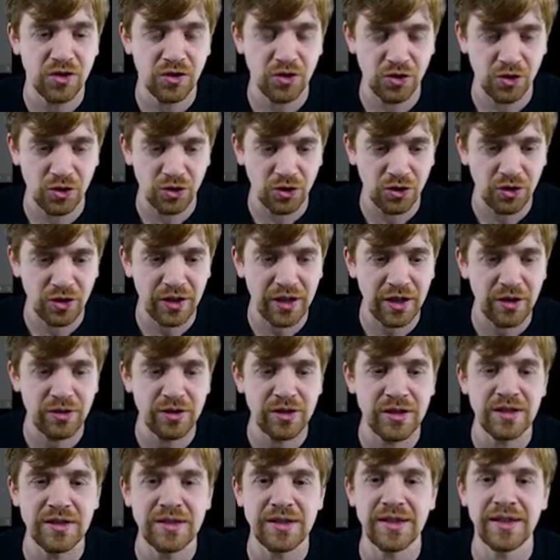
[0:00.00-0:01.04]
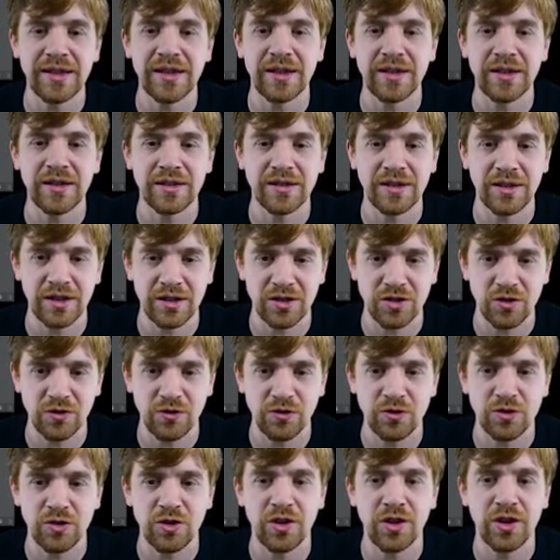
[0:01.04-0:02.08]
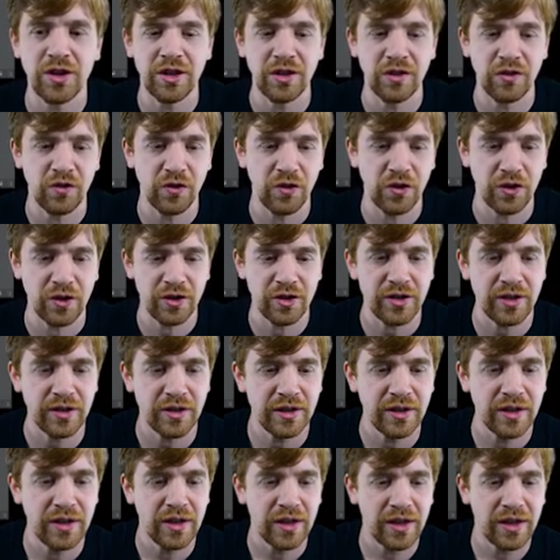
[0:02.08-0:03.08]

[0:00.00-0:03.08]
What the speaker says: the row layout in second, and the footer in third.